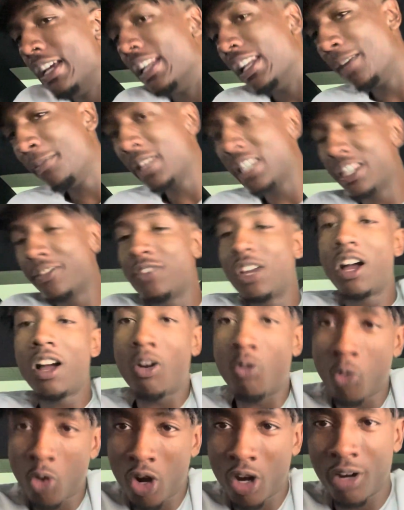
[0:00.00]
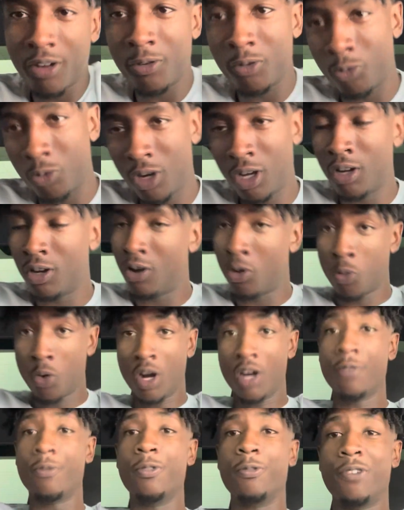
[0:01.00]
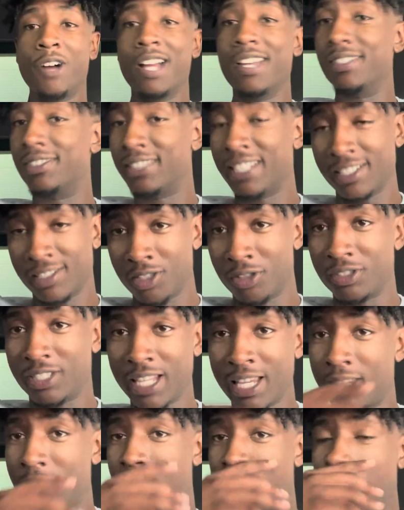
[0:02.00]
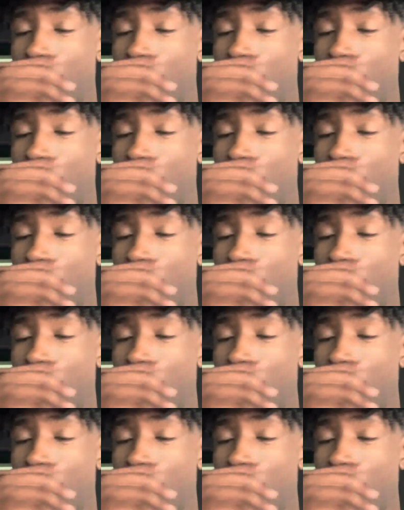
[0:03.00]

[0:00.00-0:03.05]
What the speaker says: Let me give y'all a word of advice that's gonna take y'all a